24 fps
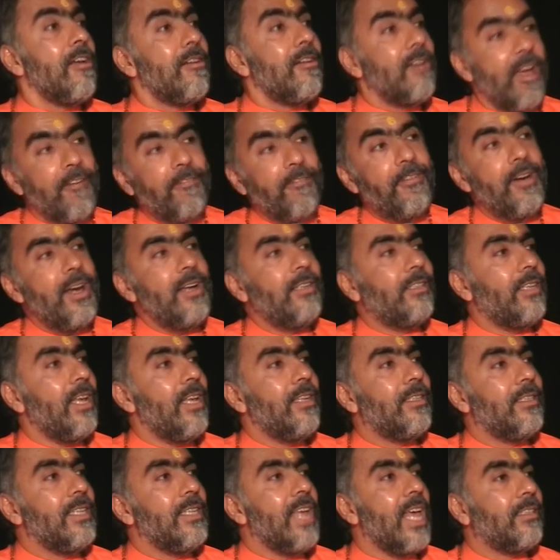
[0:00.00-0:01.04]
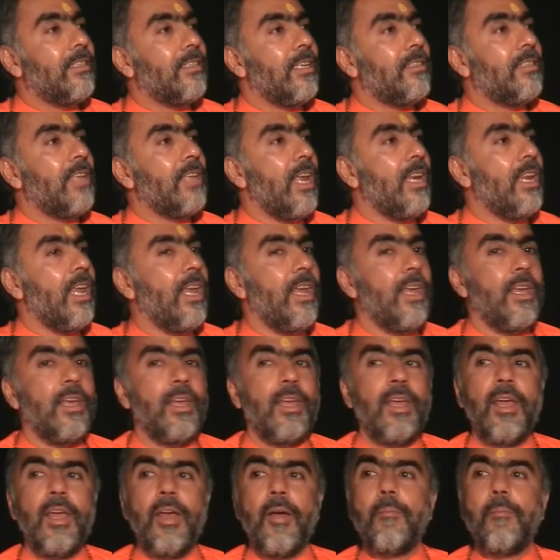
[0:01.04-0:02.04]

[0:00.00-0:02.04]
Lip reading: Reverence is necessary,